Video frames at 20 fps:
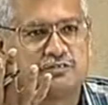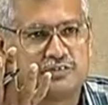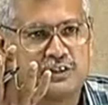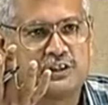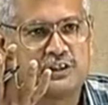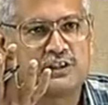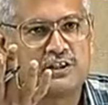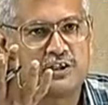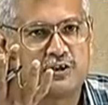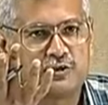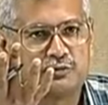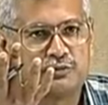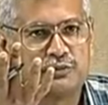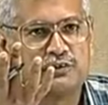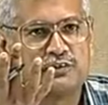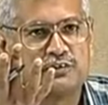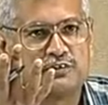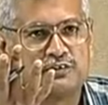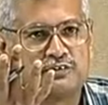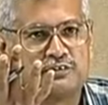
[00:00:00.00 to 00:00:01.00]
Target output.
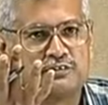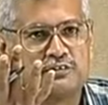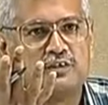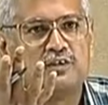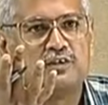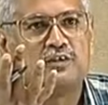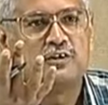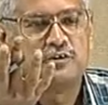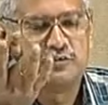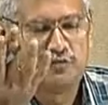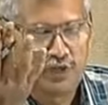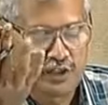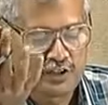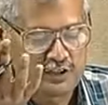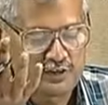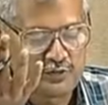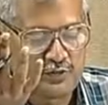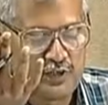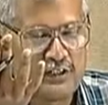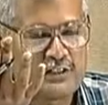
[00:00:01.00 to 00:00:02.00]
What
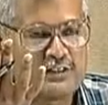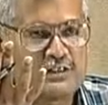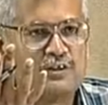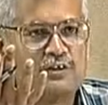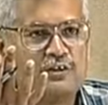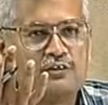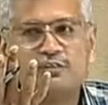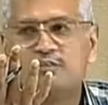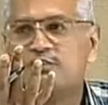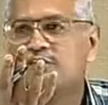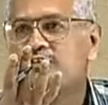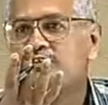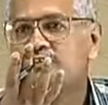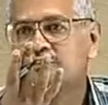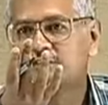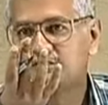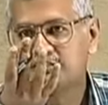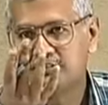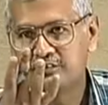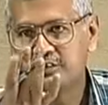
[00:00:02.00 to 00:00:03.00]
is Y0?
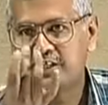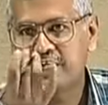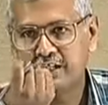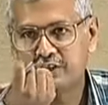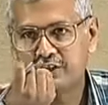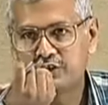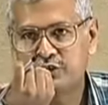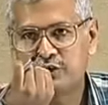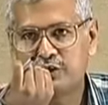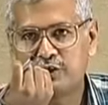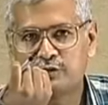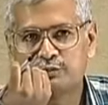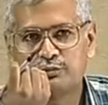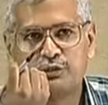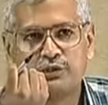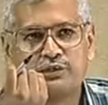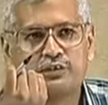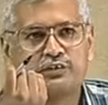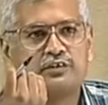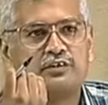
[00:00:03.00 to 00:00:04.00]
The actual
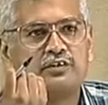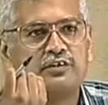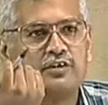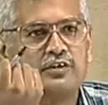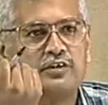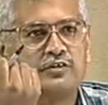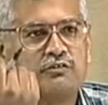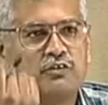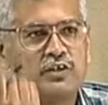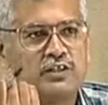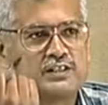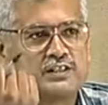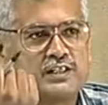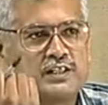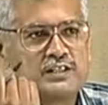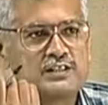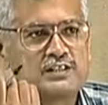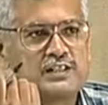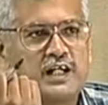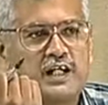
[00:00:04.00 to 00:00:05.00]
output. What is
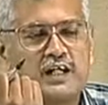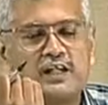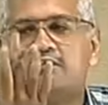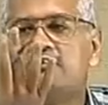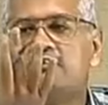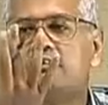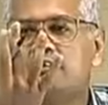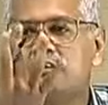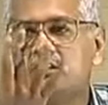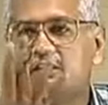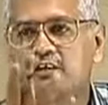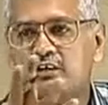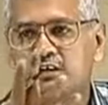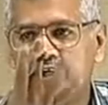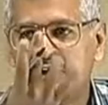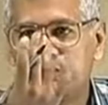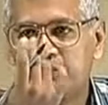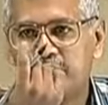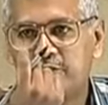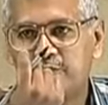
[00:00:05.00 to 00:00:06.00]
Xi?
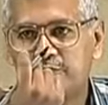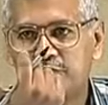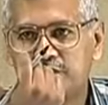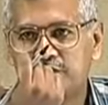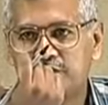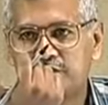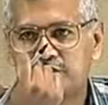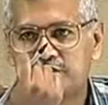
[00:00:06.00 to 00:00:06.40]
Our input,